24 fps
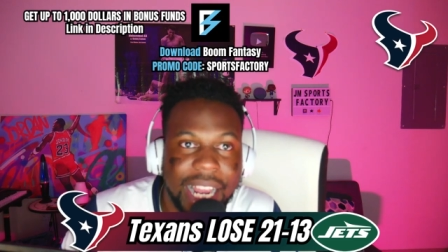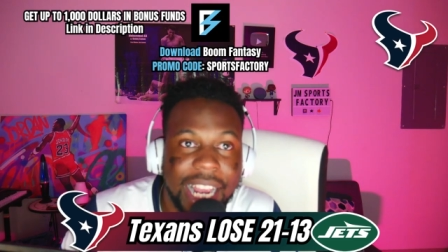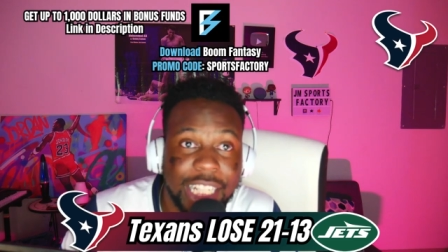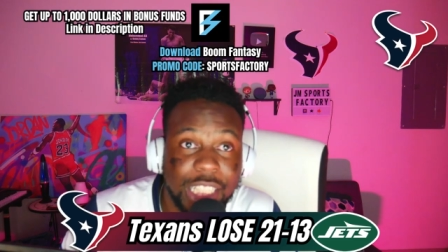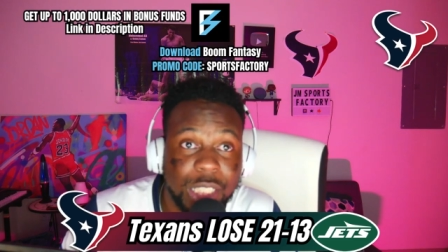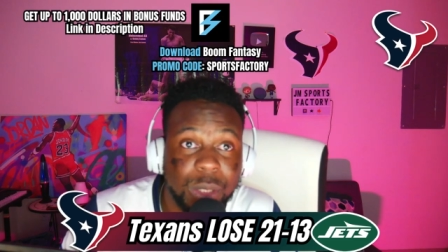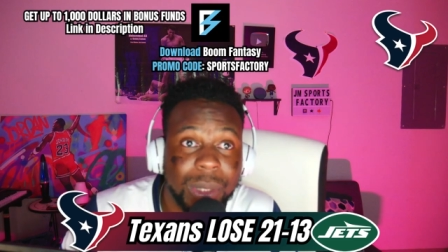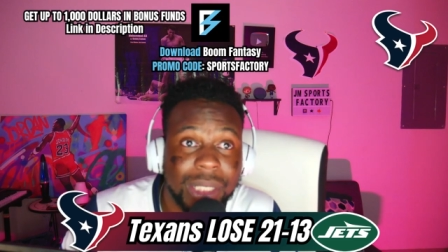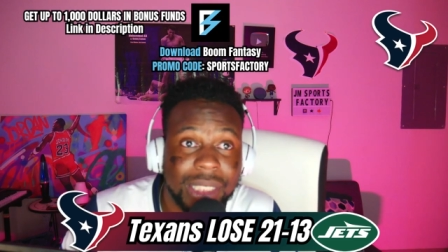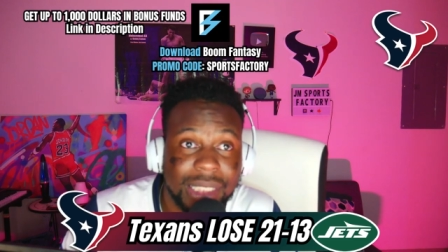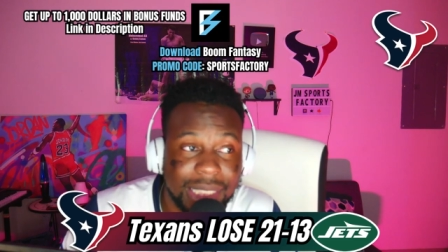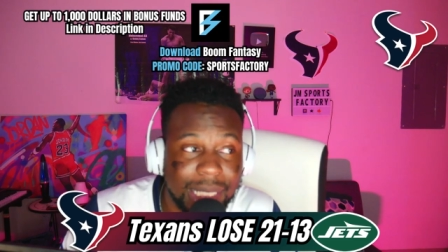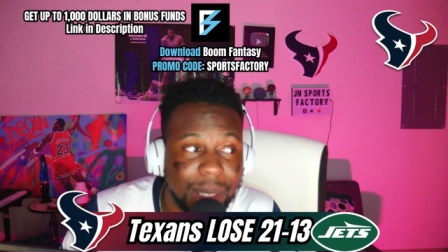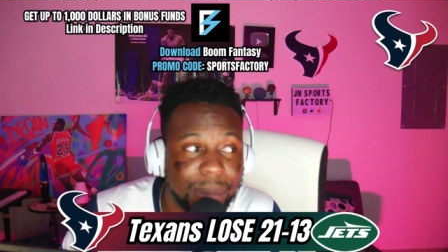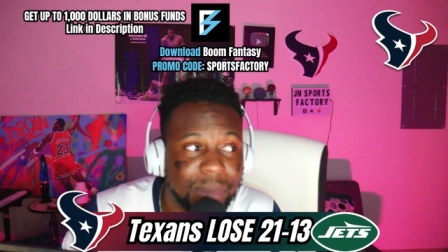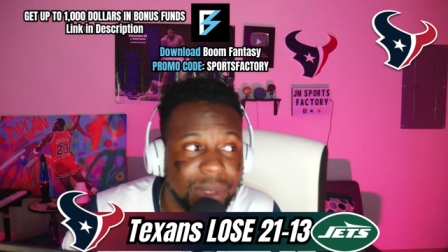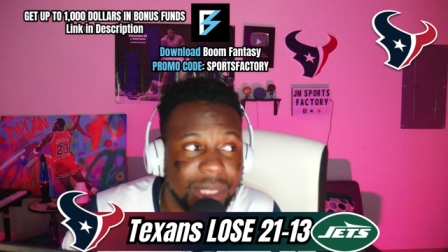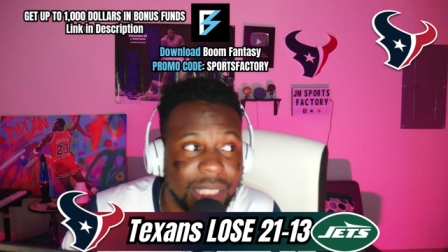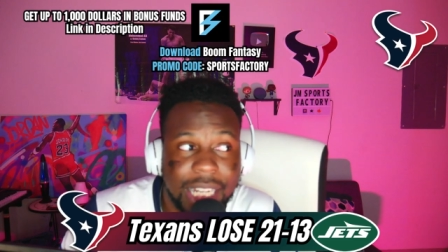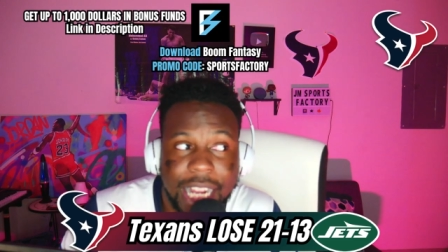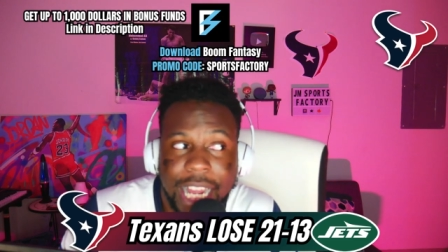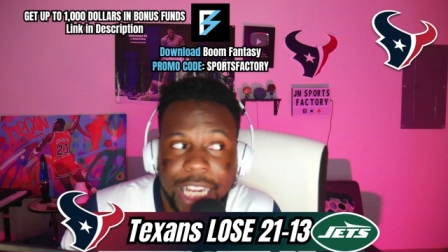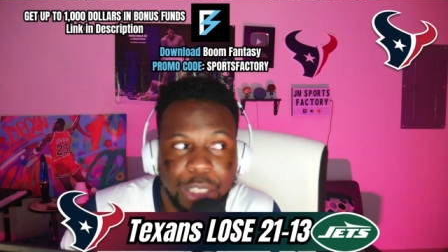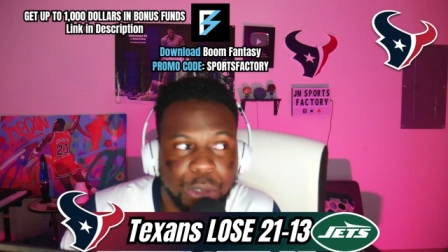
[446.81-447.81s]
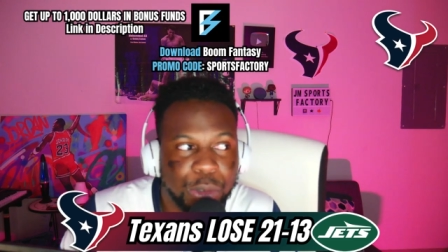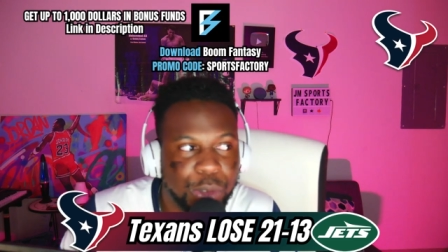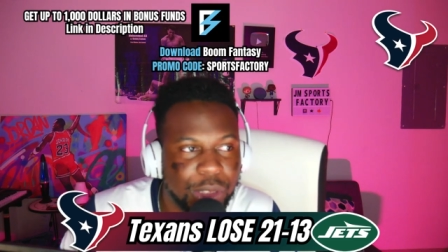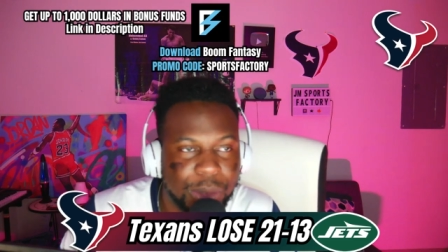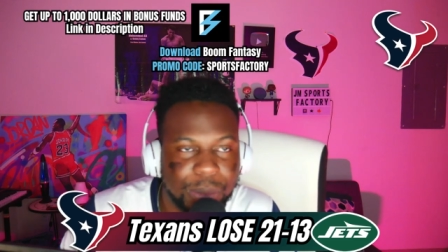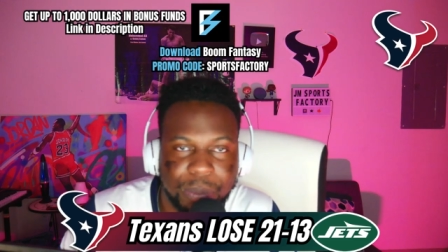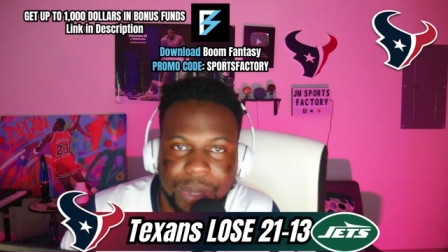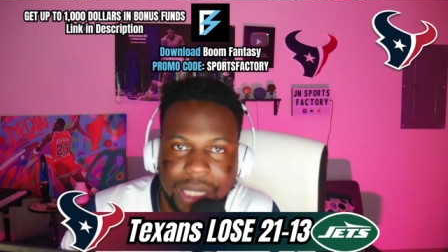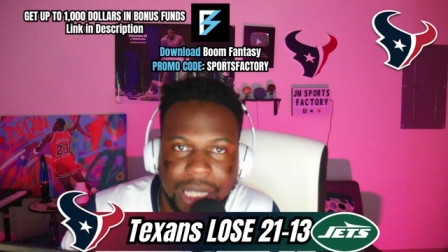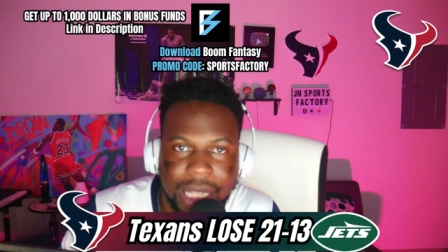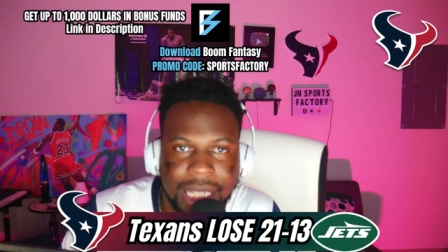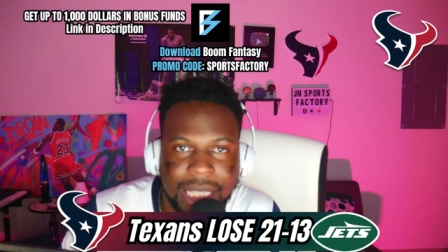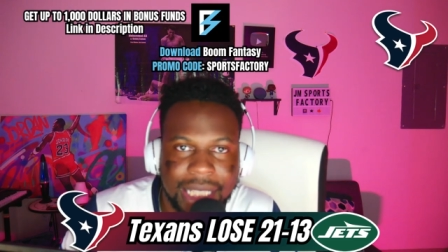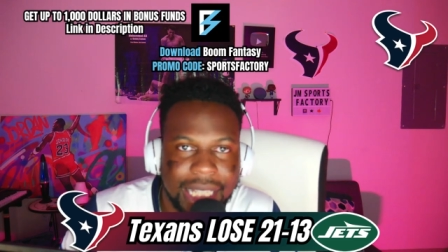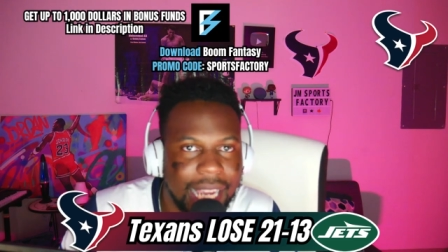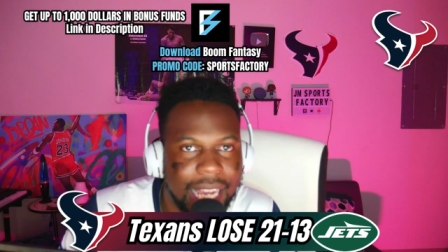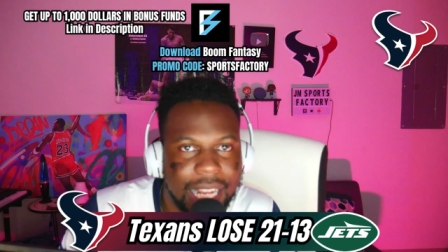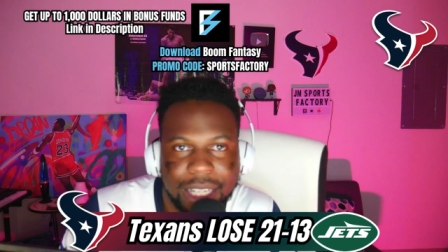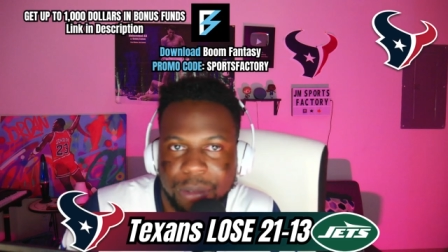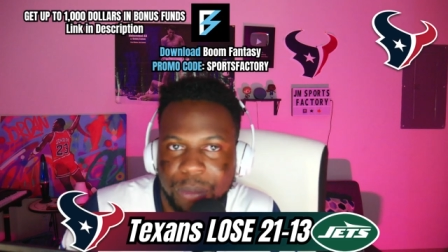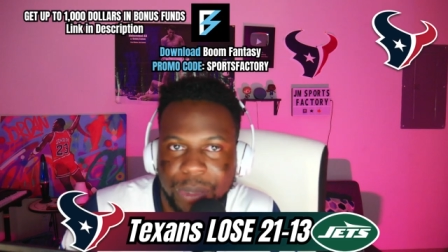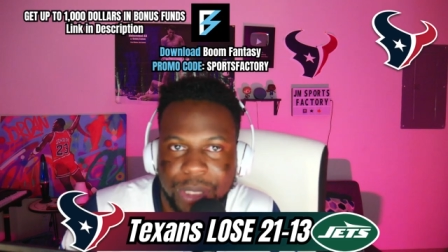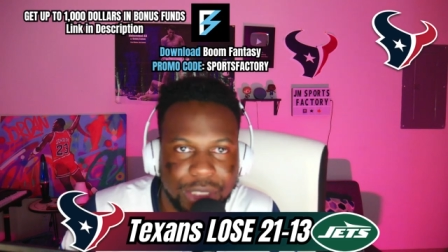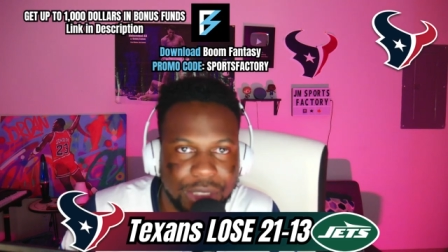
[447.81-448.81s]
and you accept it, and you just play, and
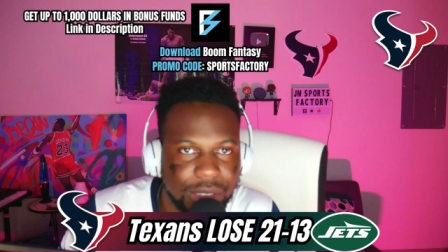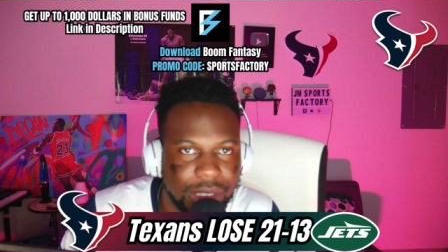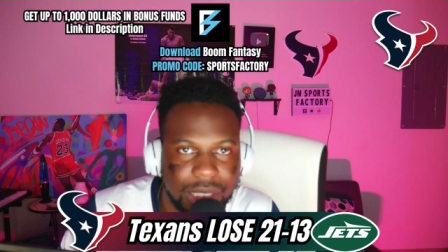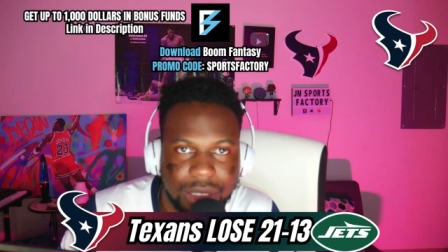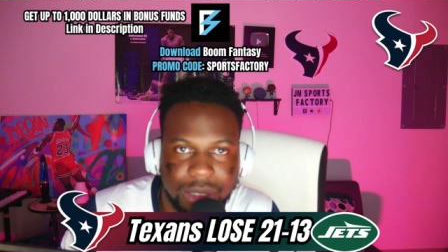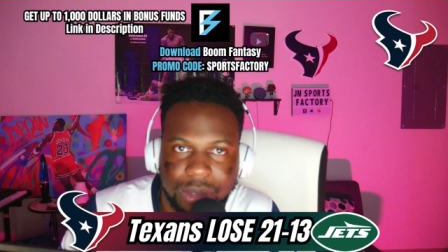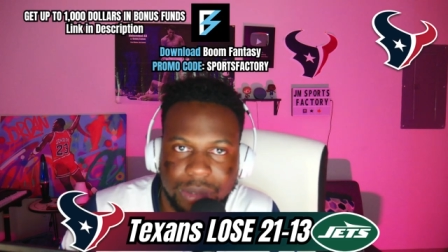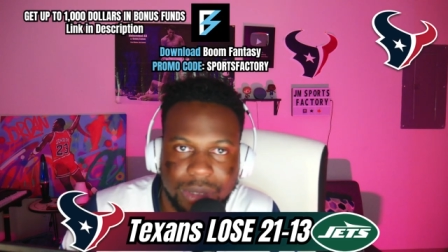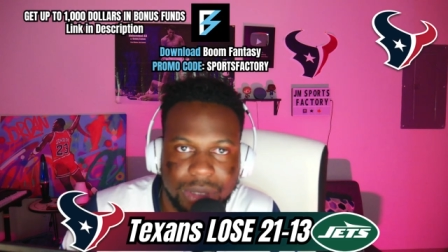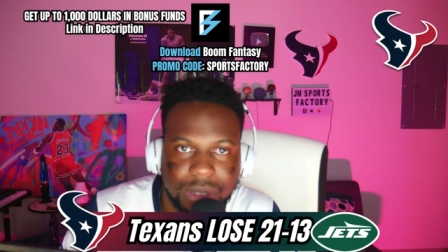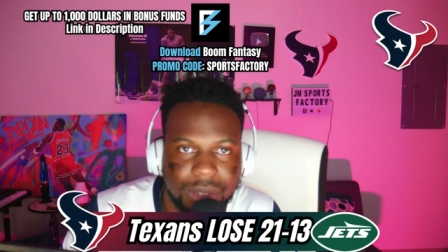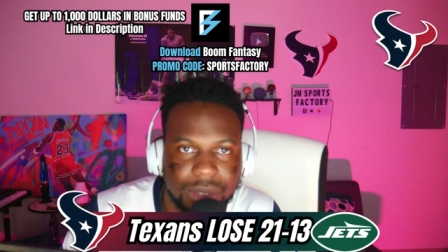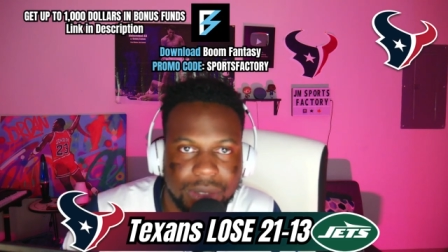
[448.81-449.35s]
then we just lose.